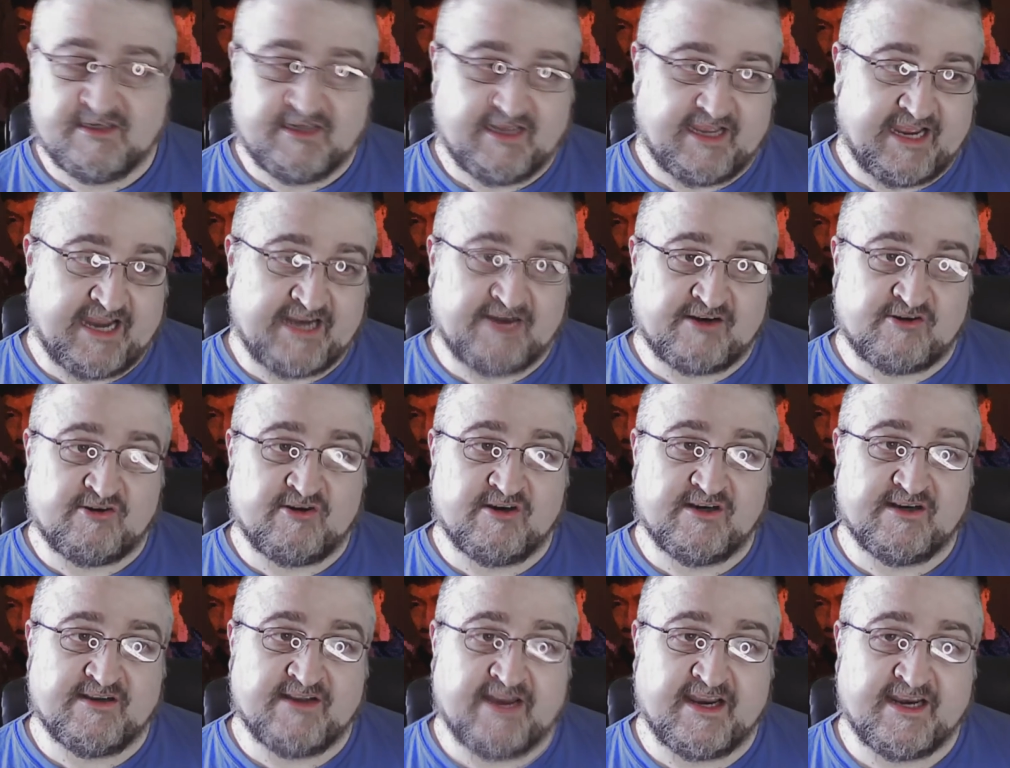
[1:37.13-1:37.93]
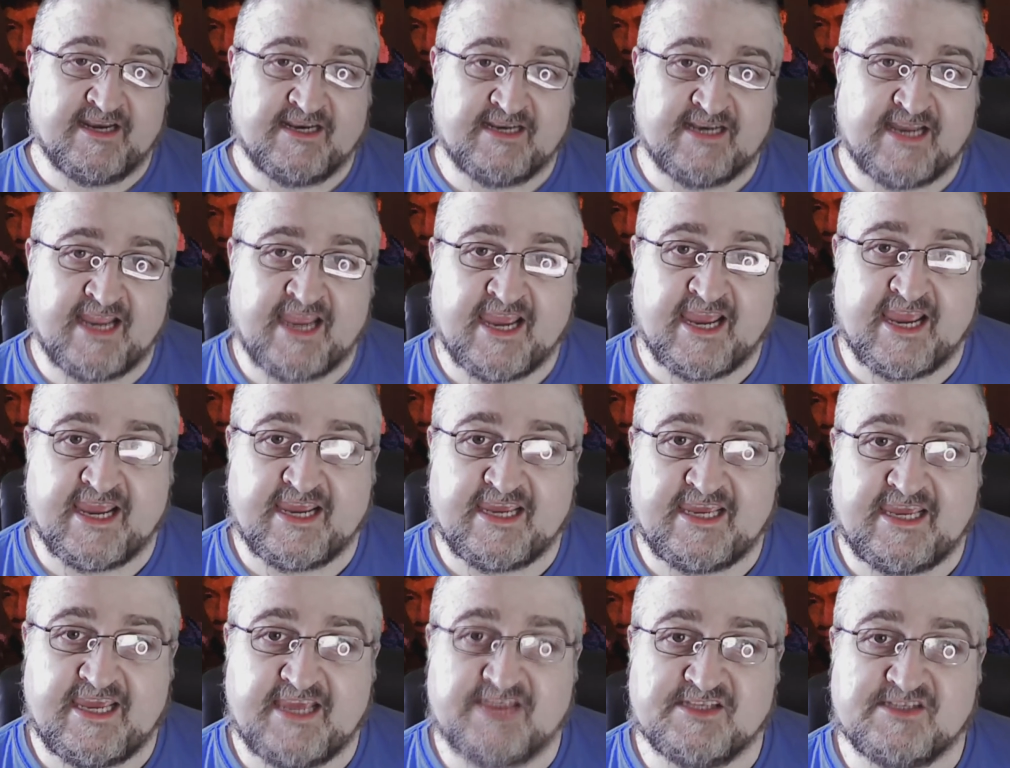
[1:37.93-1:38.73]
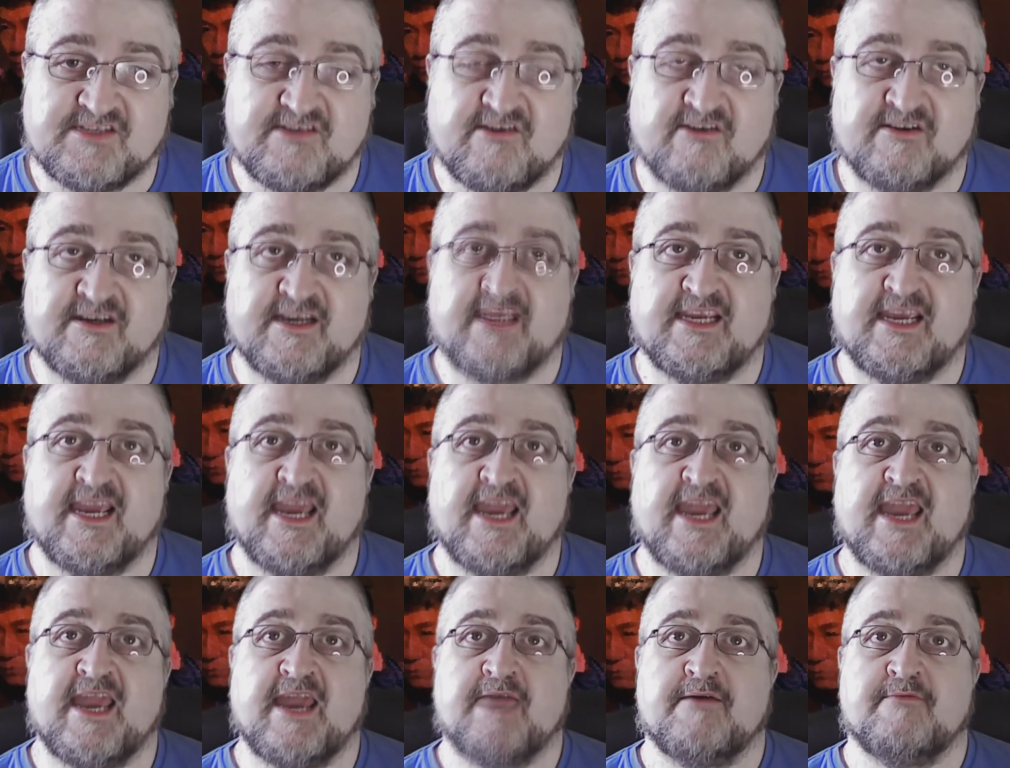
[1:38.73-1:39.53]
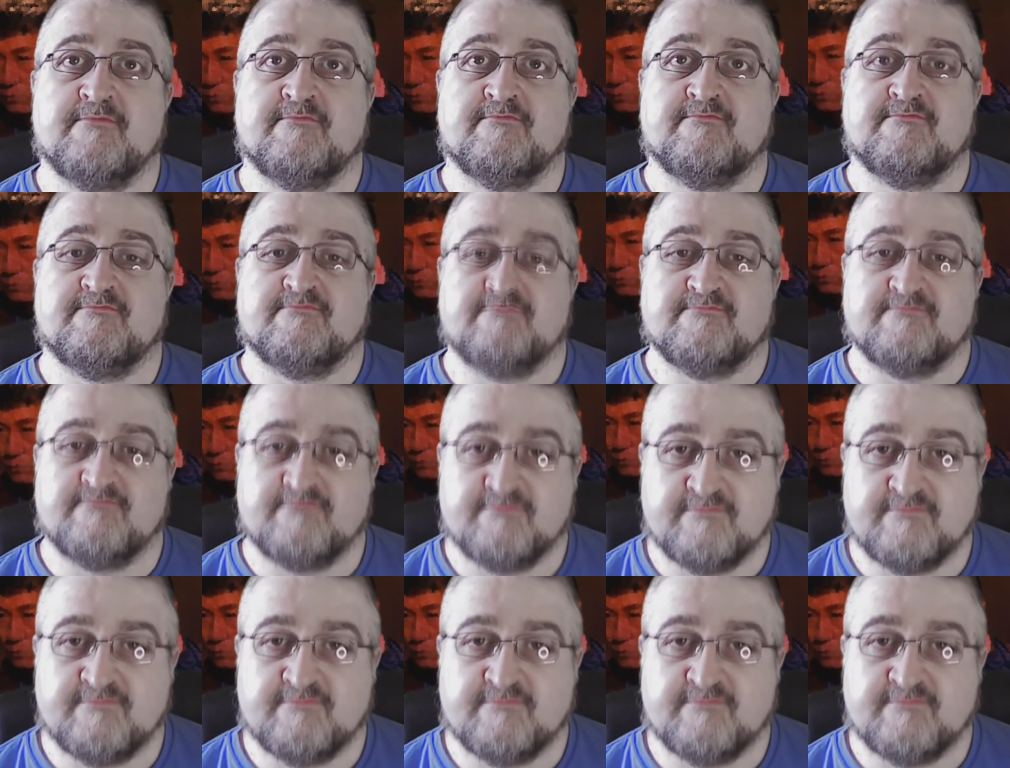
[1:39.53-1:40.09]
and a and uh, he's going to um,